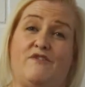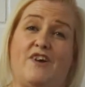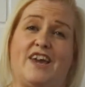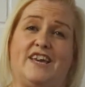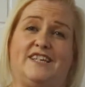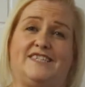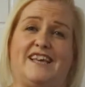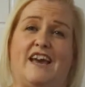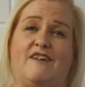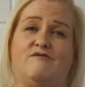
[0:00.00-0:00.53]

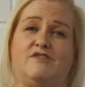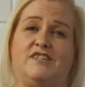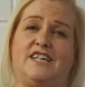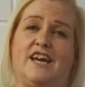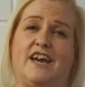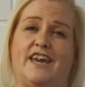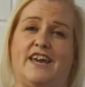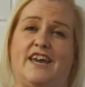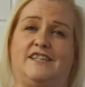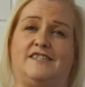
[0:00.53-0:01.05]
face every
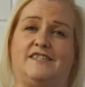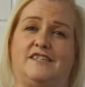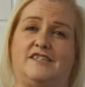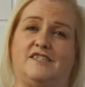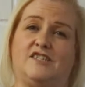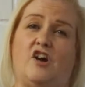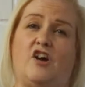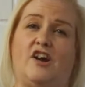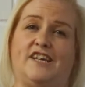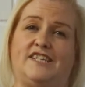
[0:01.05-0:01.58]
day in
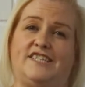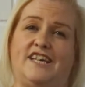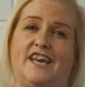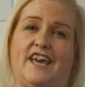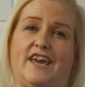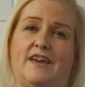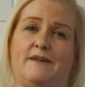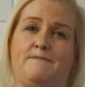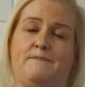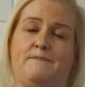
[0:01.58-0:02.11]
society.